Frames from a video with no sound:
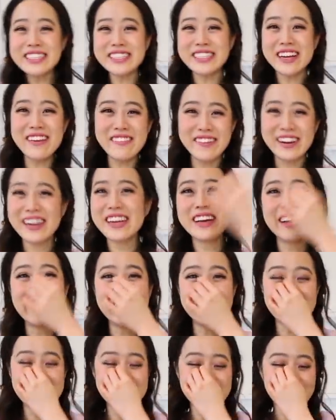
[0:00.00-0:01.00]
gonna start working
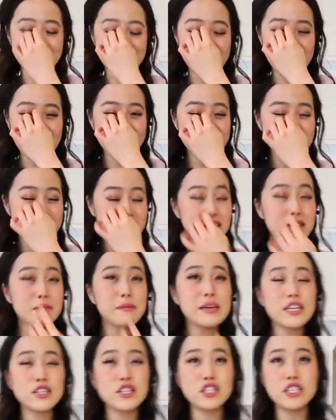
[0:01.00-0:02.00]
on my donut. It's gonna
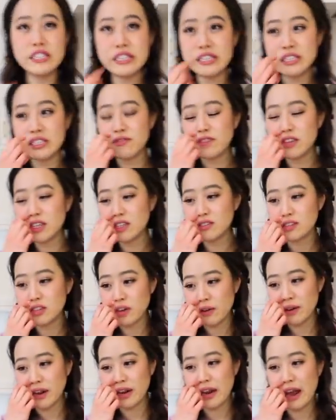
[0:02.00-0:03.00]
be a cheese-filled
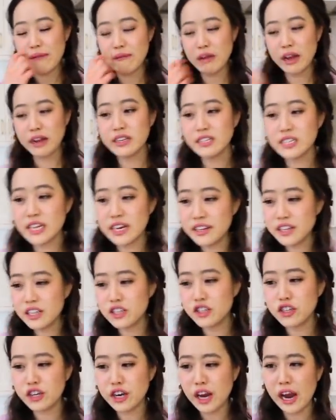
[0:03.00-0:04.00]
donut. I'm not
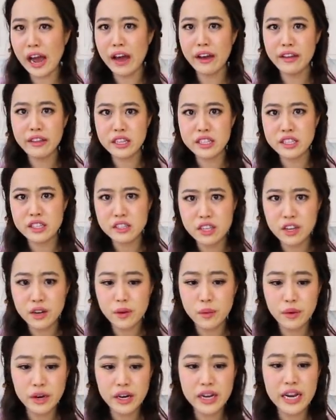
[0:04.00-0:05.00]
entirely sure how this is
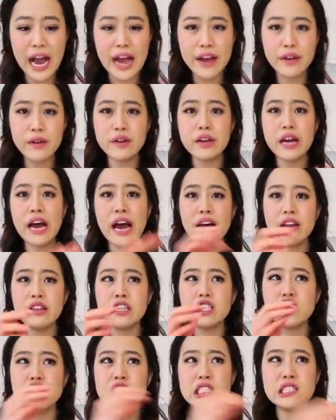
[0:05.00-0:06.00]
gonna work. I don't know how
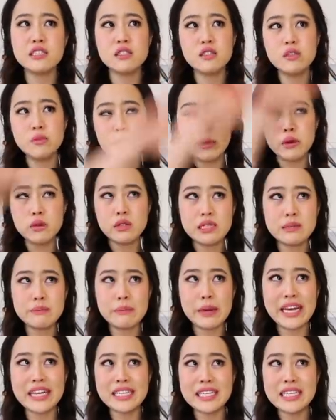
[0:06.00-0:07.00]
the cheese is supposed to
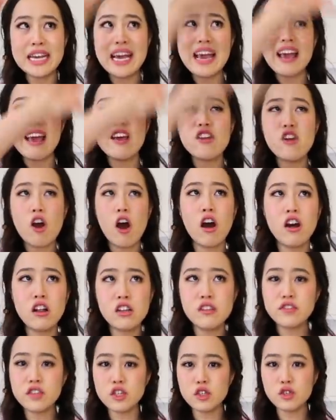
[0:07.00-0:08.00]
bend in
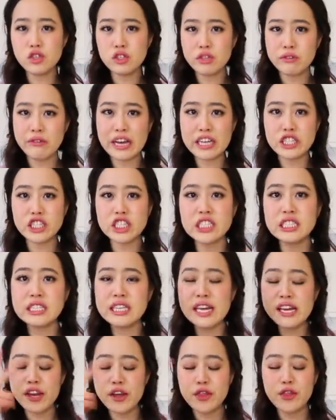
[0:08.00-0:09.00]
all of those
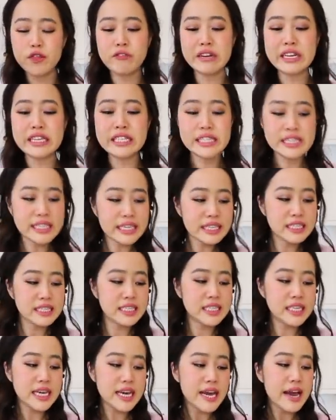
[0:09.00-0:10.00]
directions in a
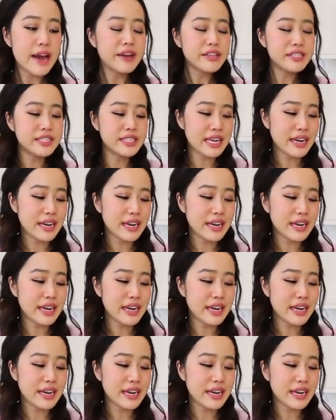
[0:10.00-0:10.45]
360